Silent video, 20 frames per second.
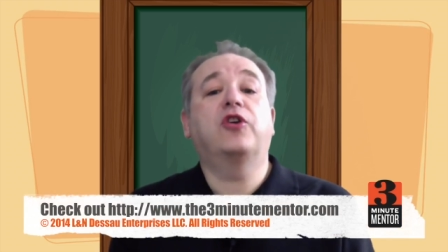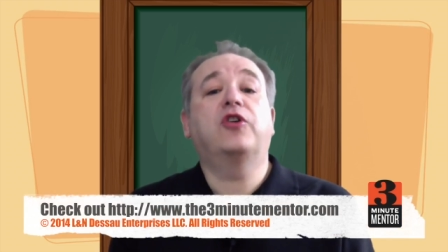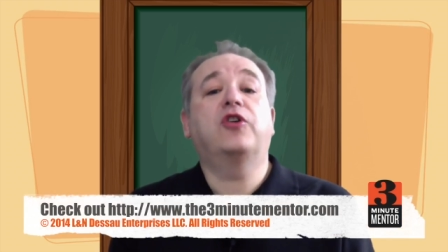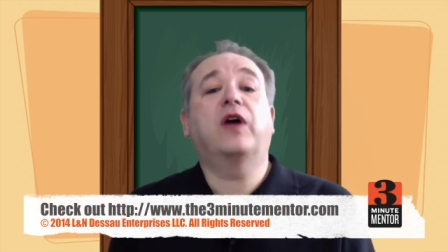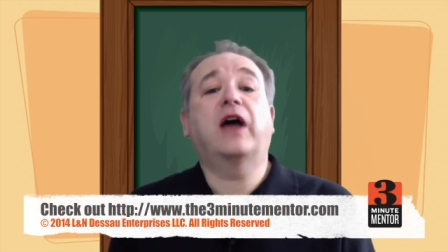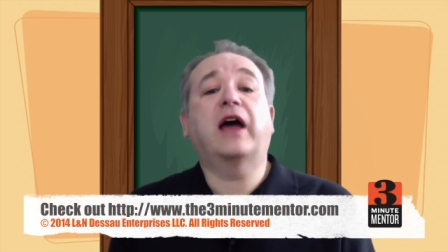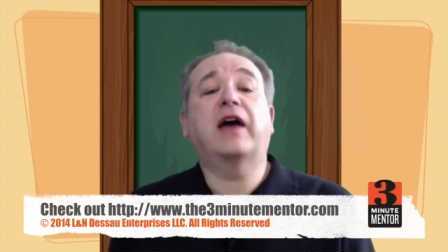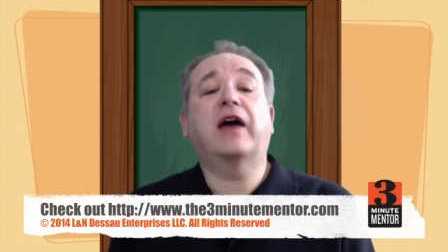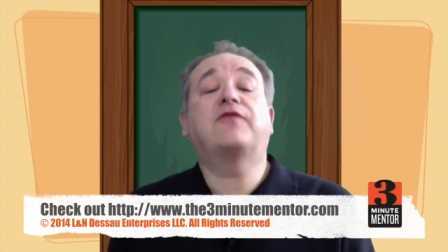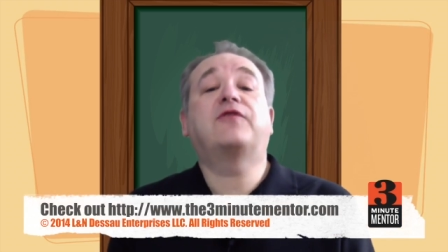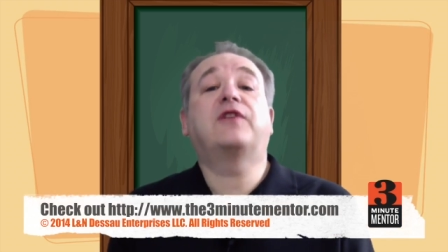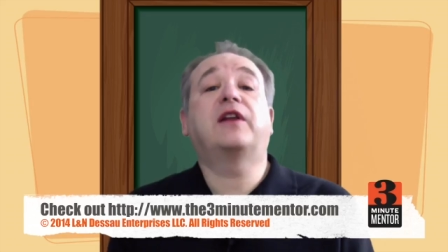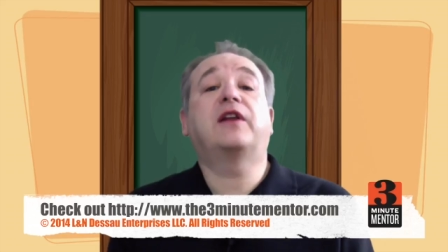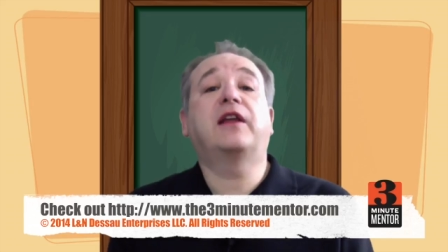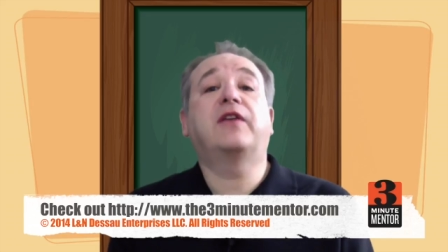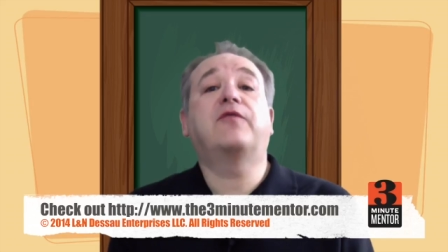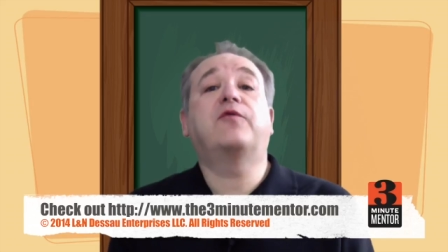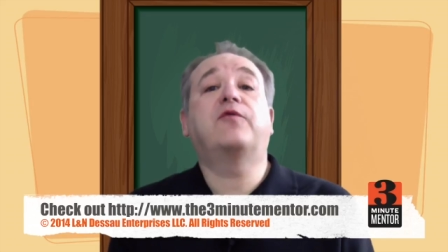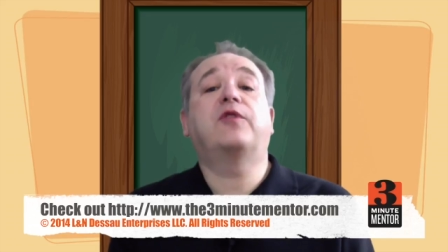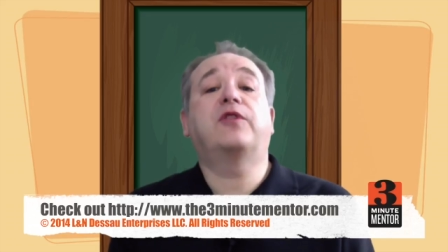you have to
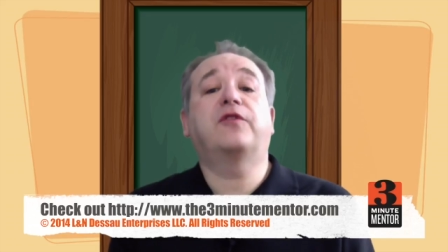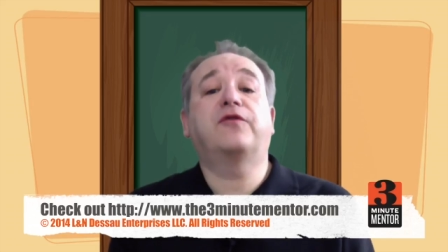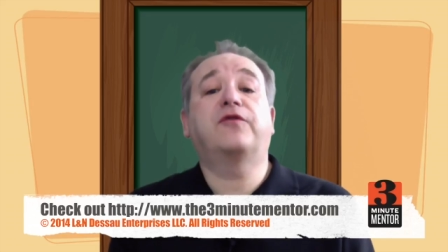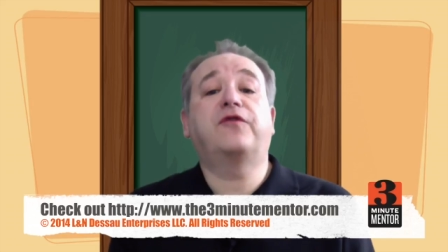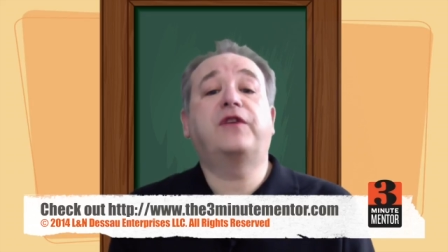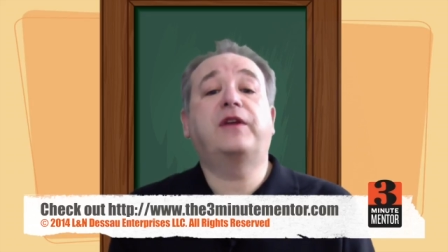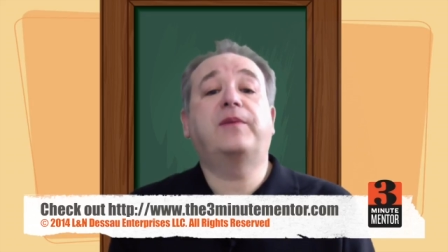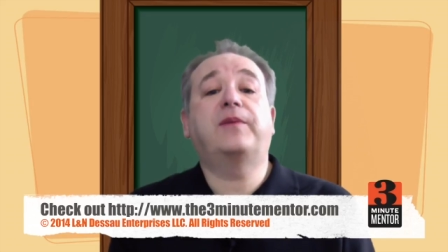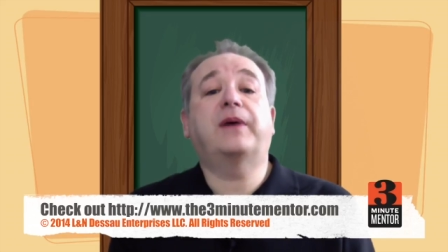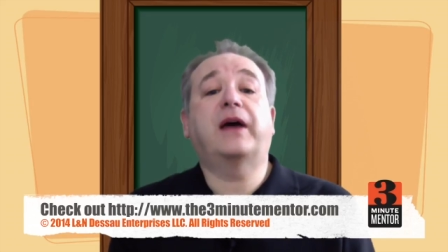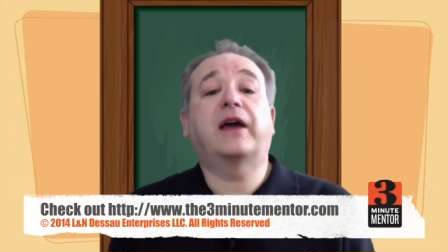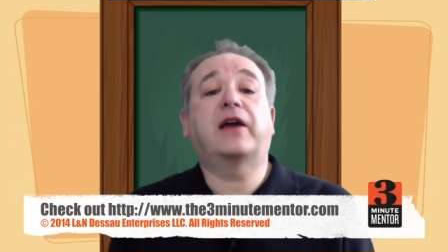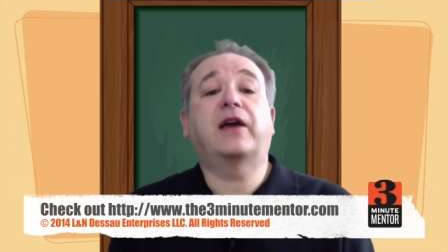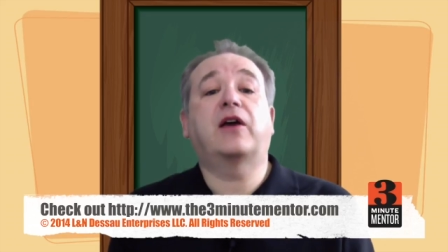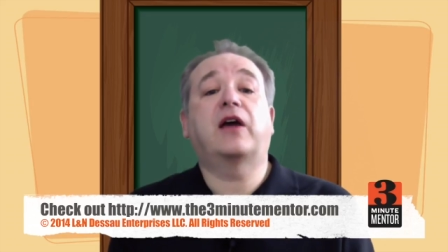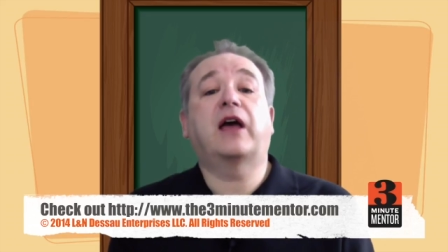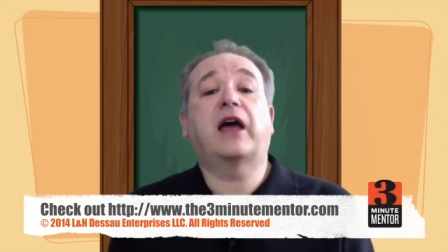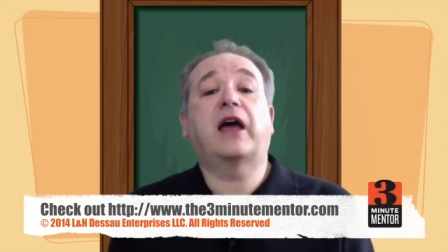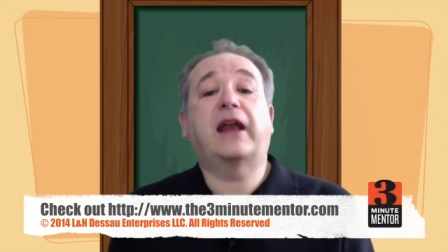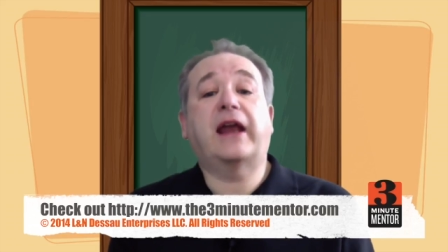live with the feedback
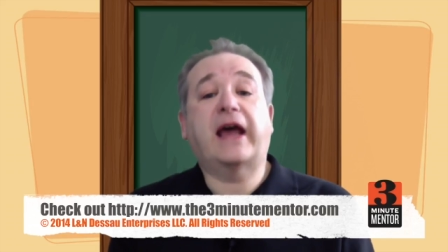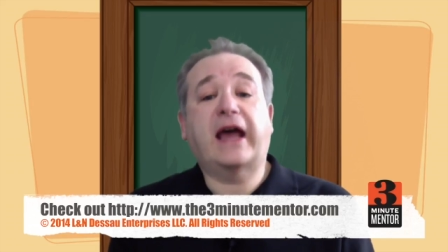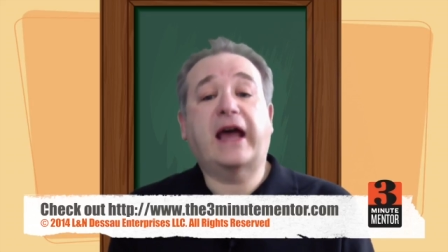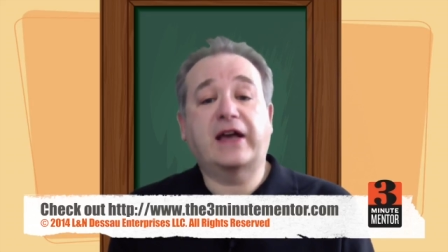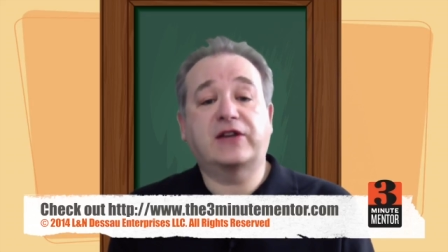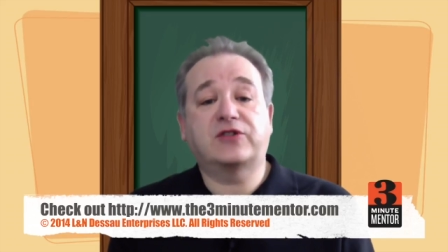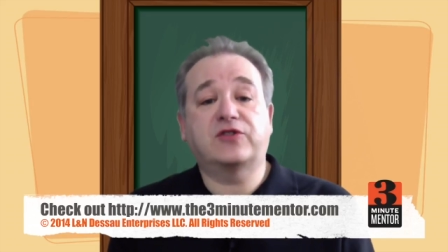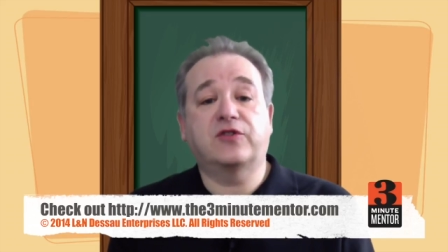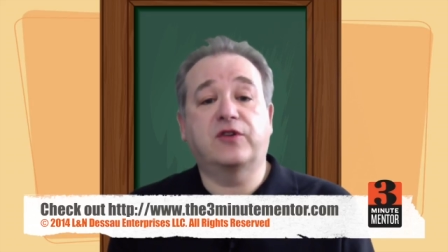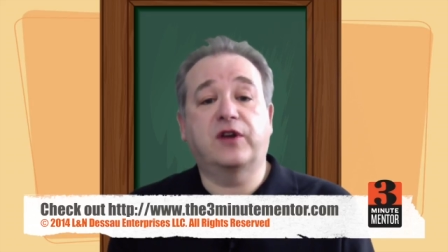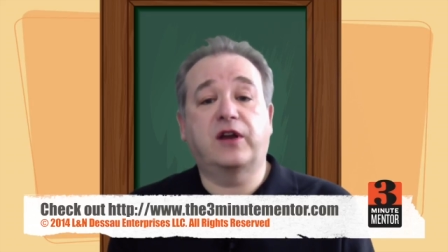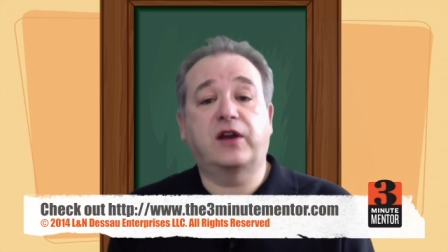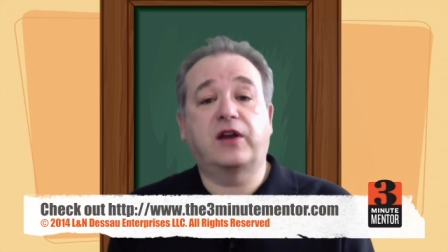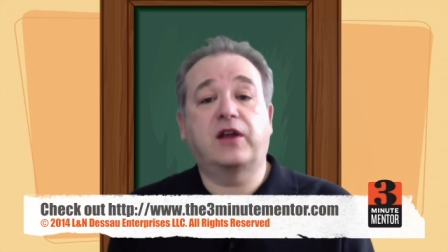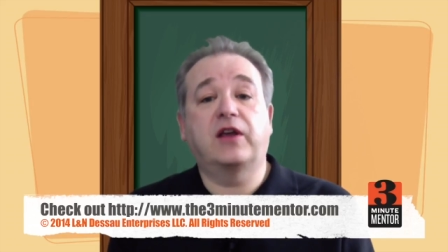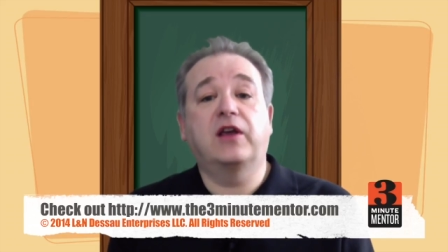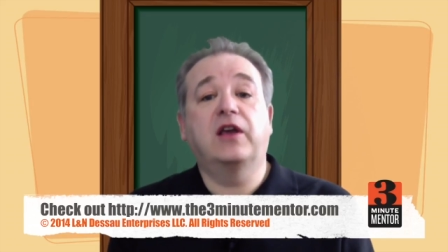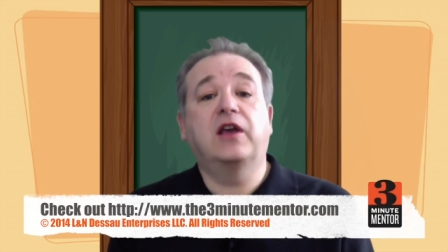and act on it.